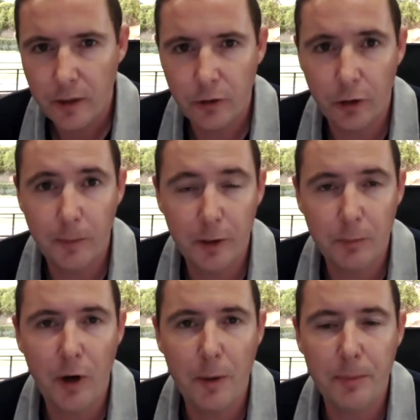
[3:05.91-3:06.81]
Talk about the
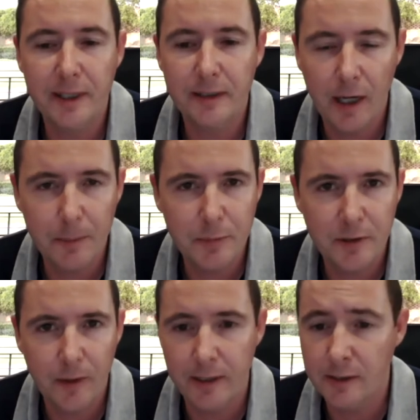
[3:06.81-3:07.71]
property
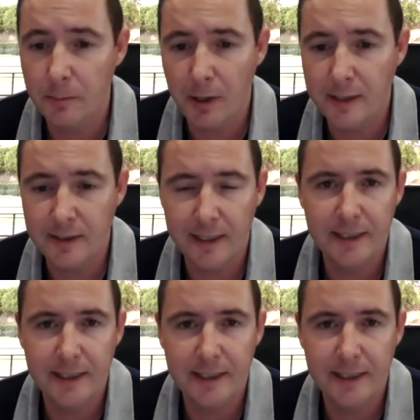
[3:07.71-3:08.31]
types, and surprisingly,